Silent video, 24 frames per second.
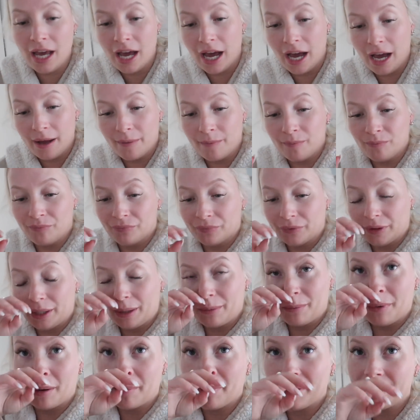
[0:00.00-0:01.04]

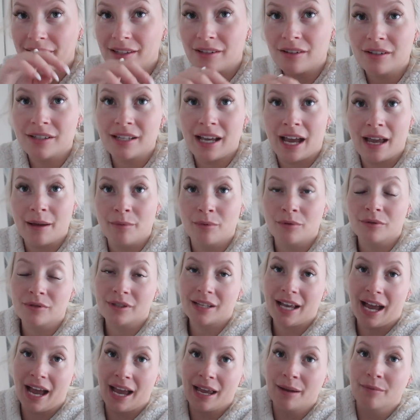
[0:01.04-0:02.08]
My bedside tables
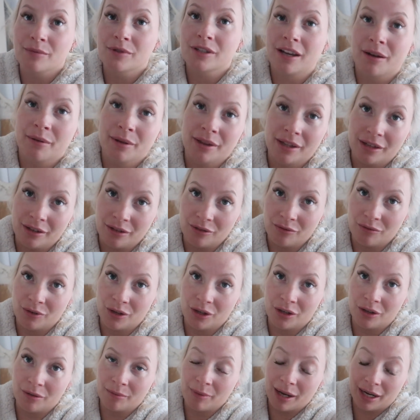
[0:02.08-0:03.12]
came to go in the new
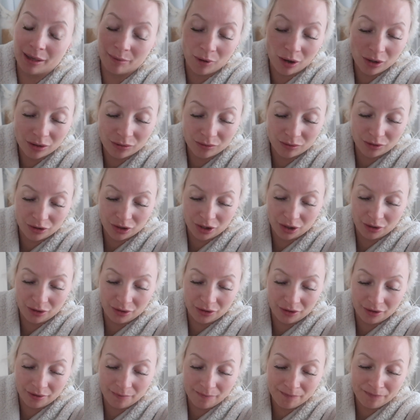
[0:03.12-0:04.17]
room and I might as well show you
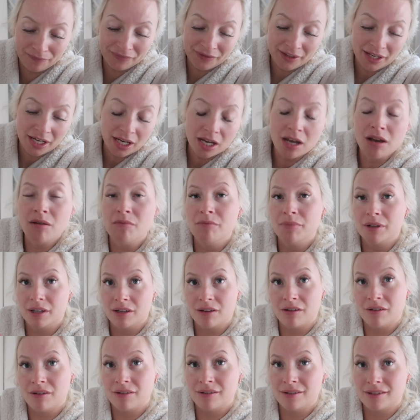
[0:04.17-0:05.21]
them
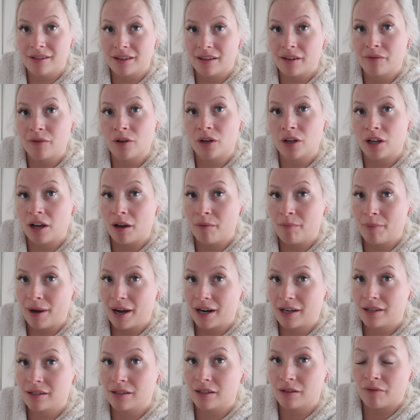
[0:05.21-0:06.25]
because they've got to go
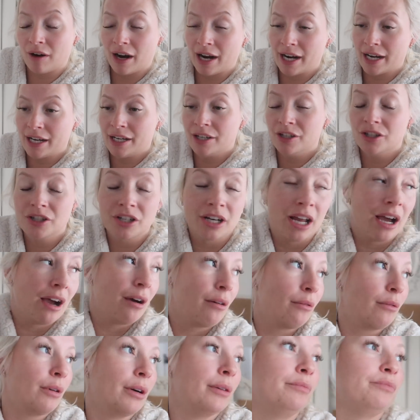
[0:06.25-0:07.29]
back to the Range
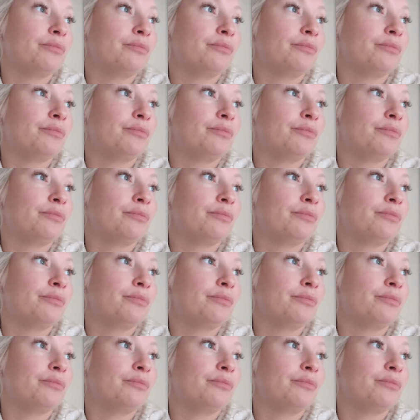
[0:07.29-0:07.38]
now.